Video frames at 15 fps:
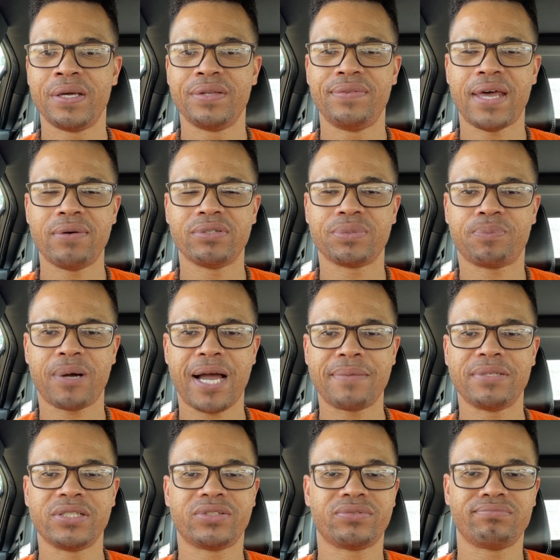they was
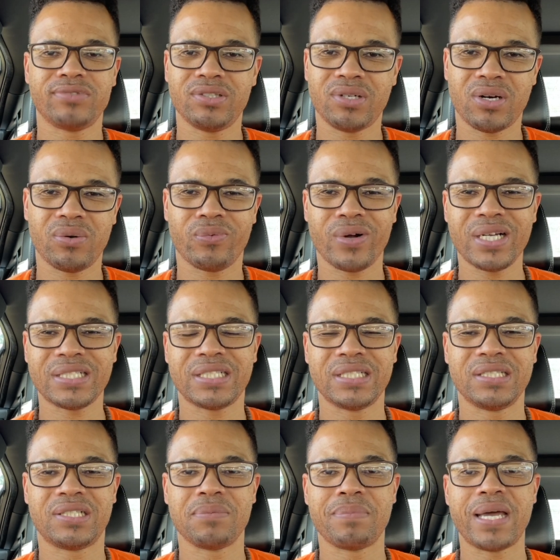probably,
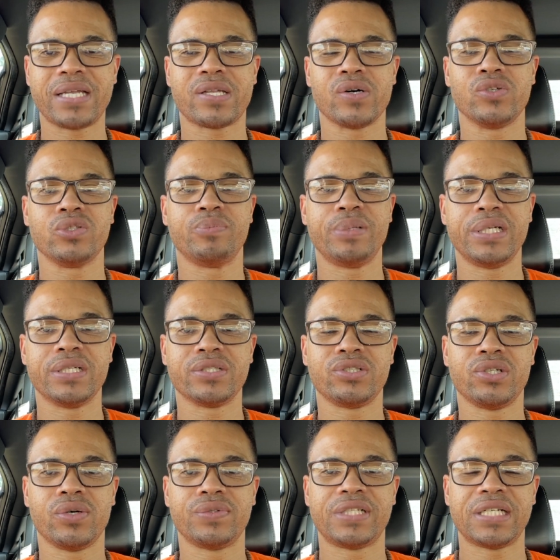rushing to make those builds,
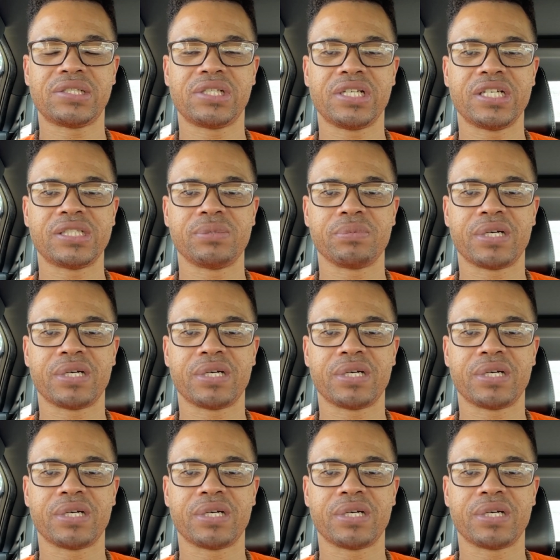just to get some